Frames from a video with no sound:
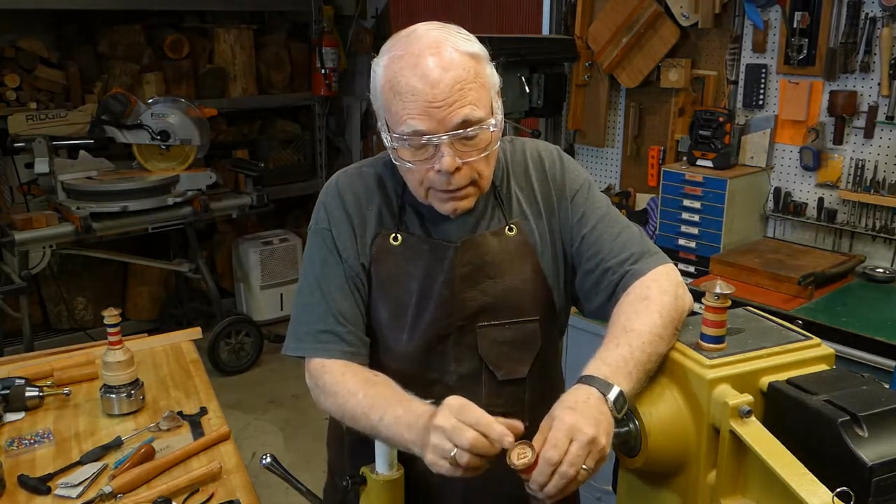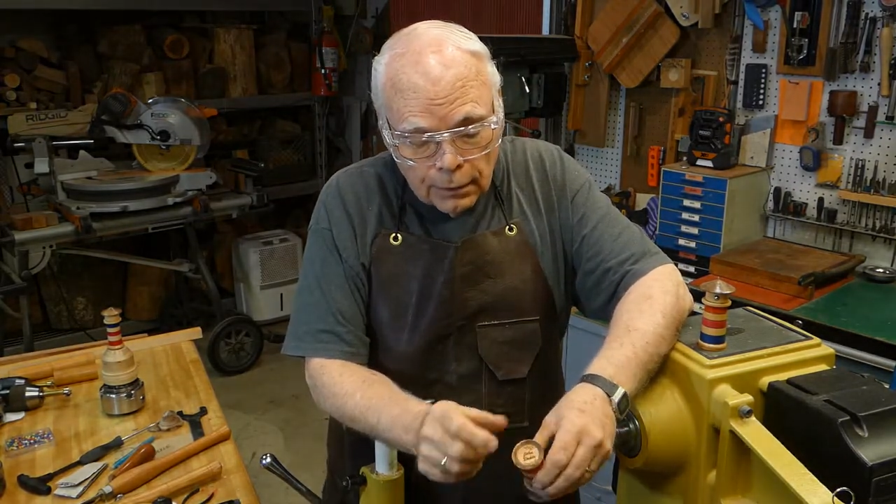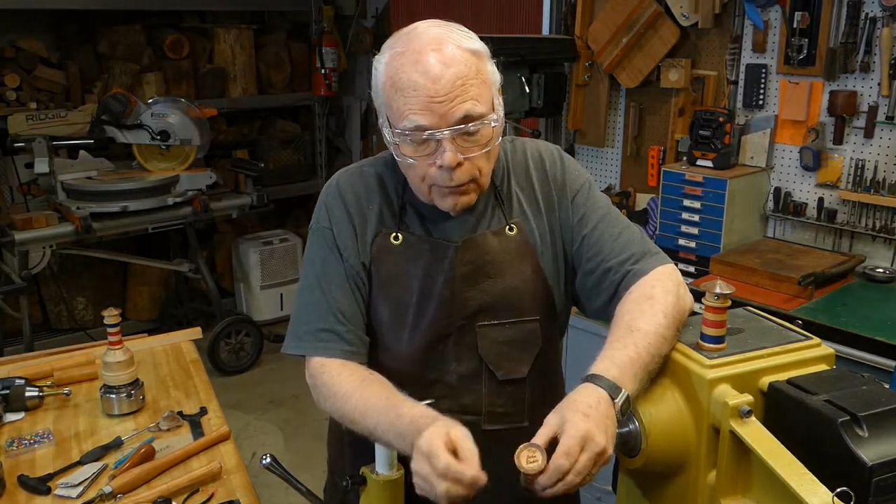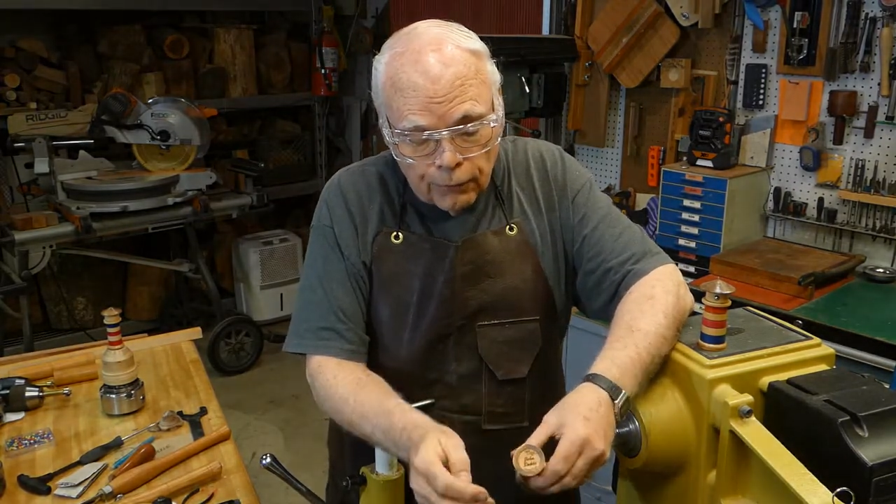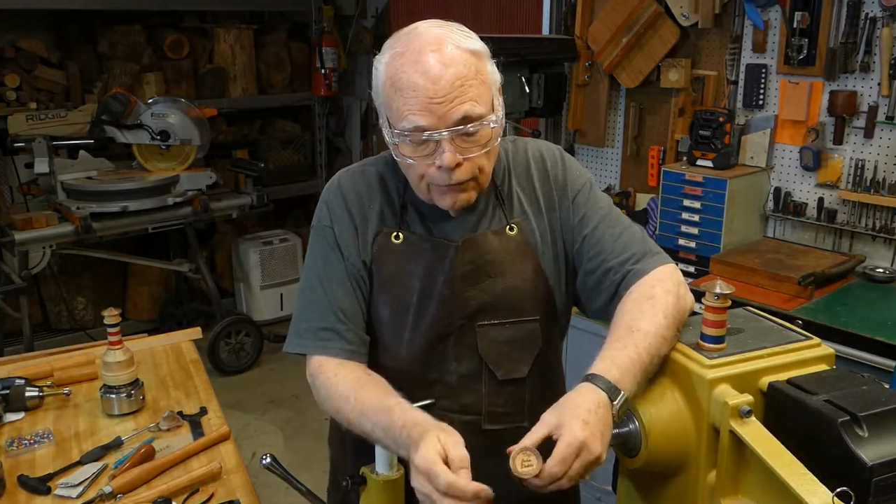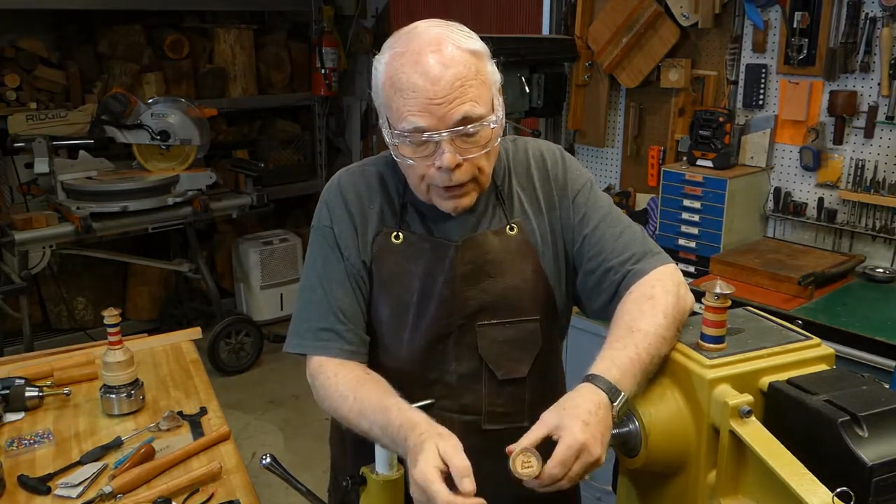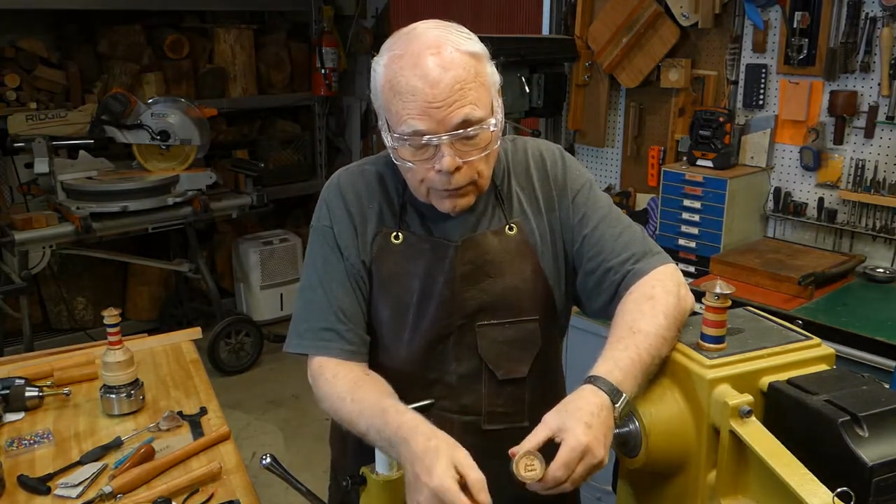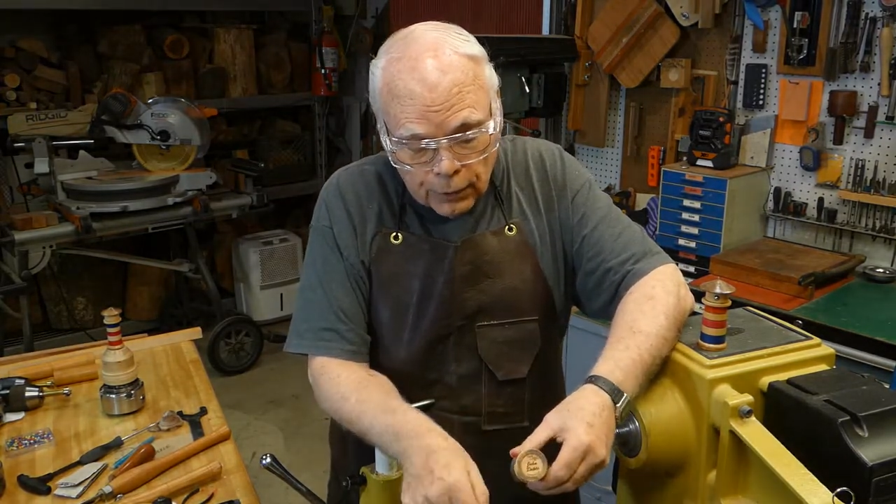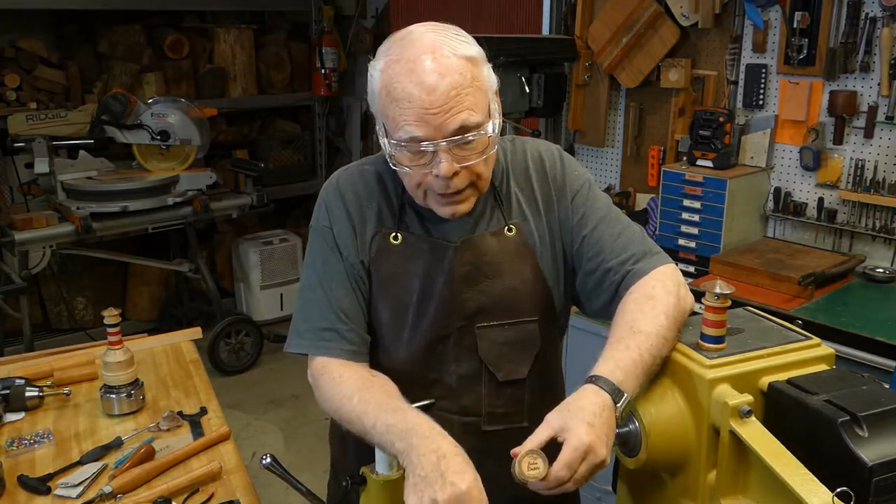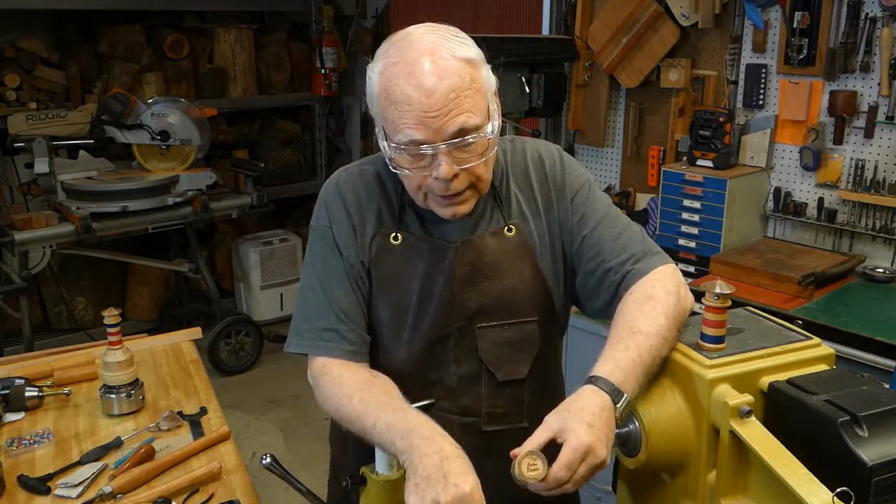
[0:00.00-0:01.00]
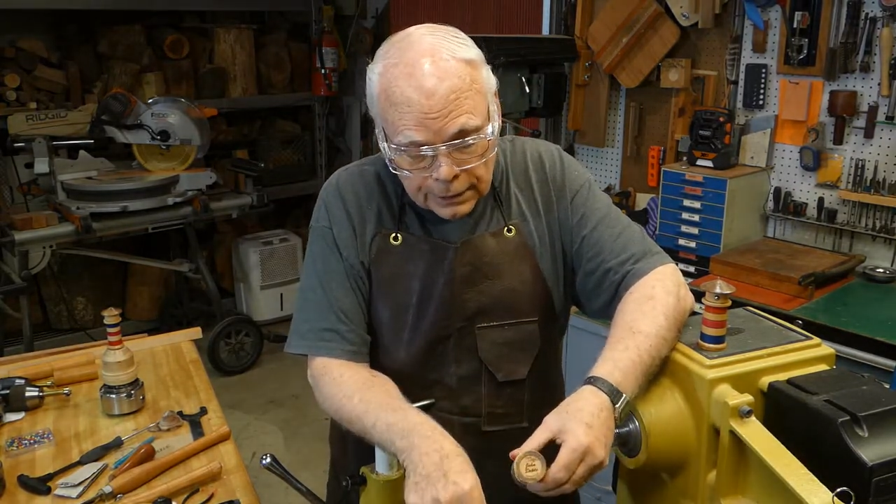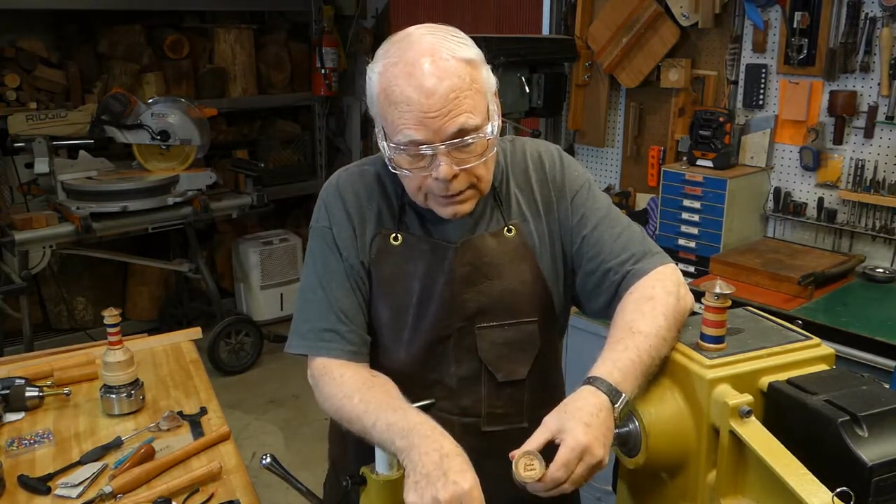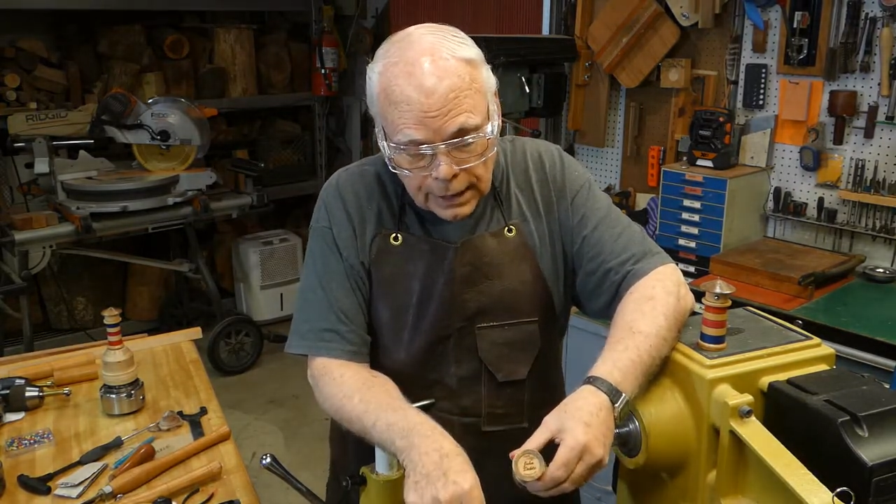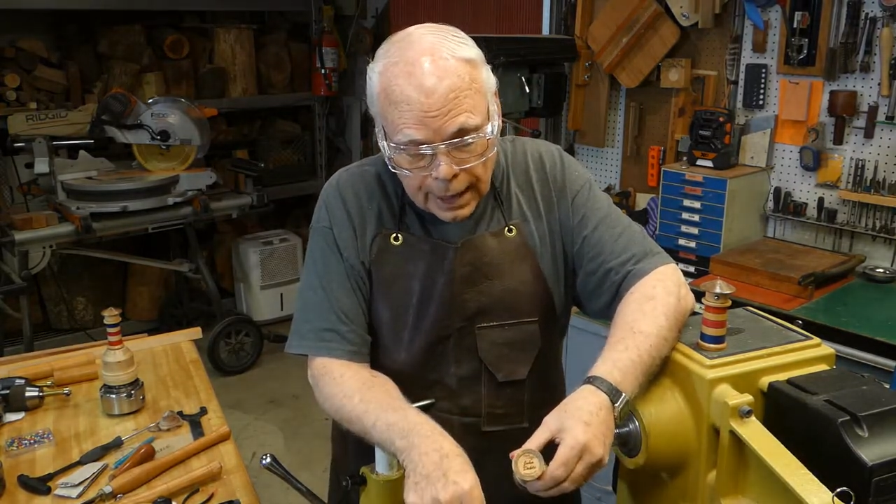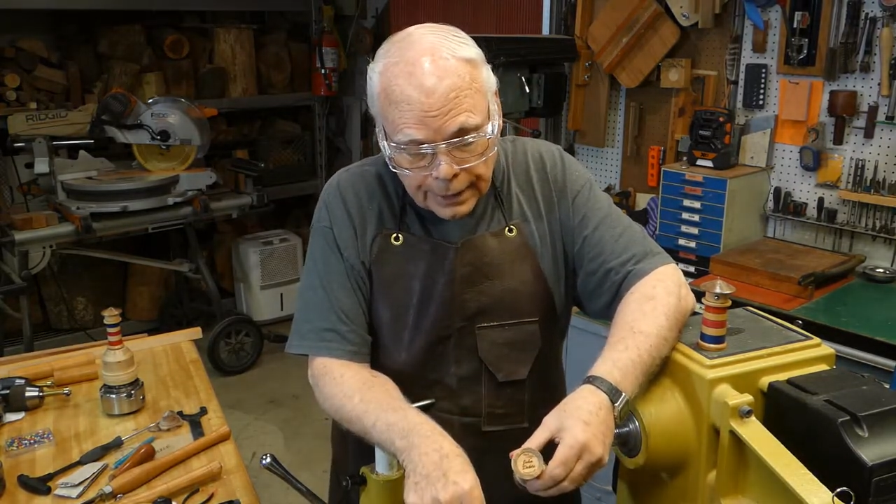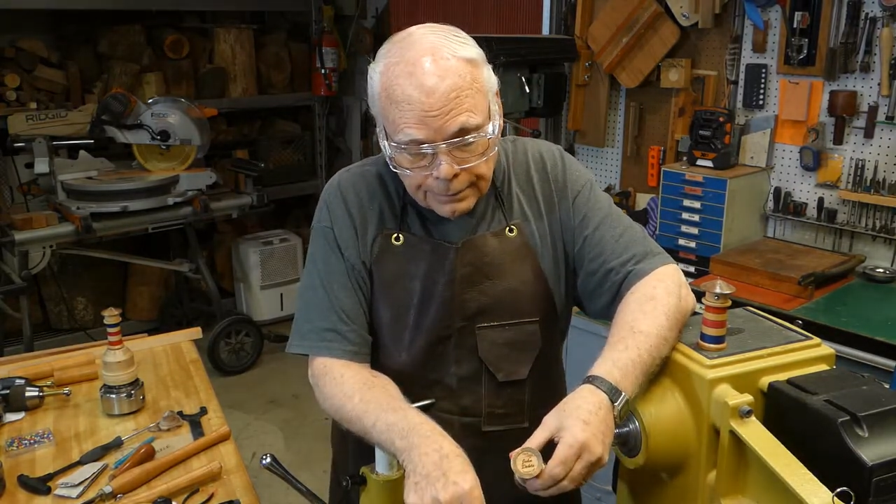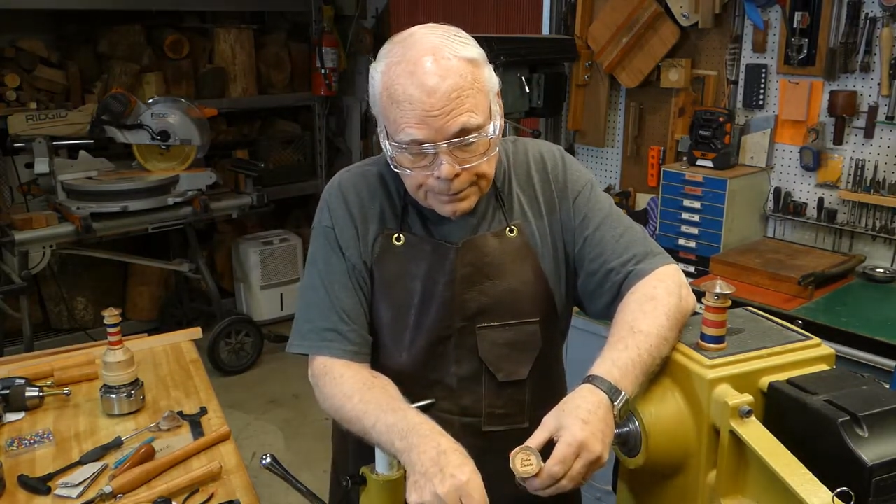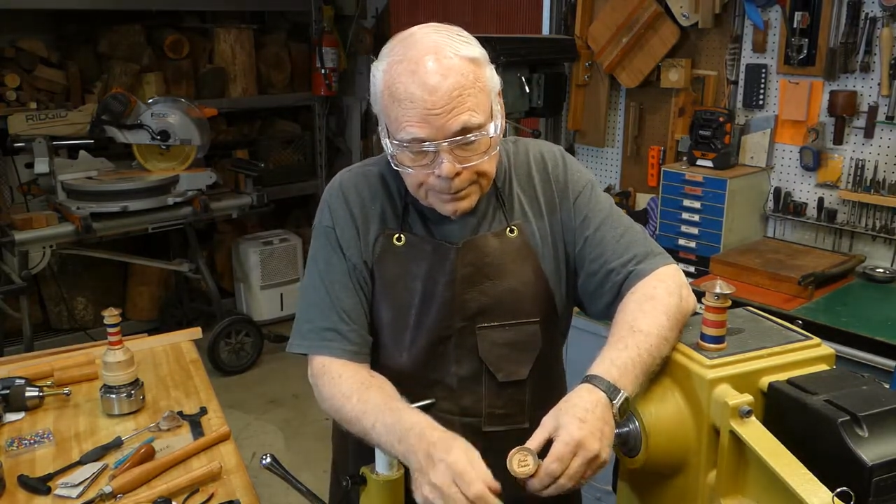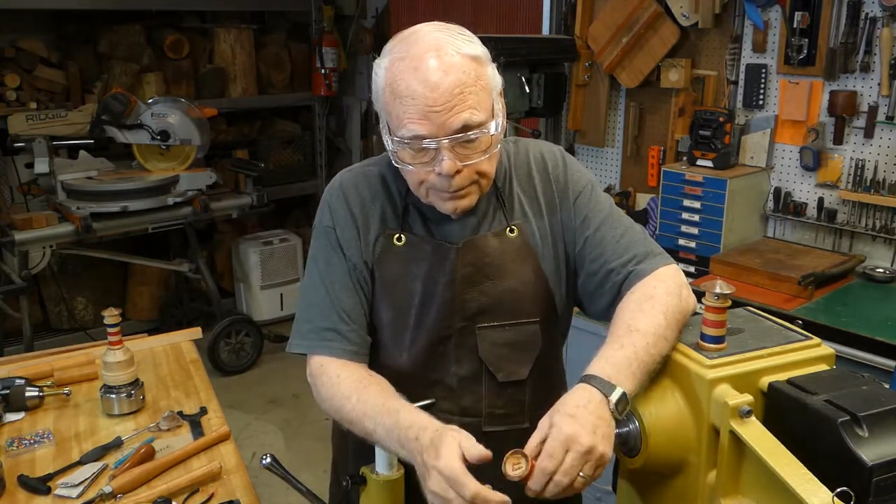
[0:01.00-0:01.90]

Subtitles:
that will fit right inside.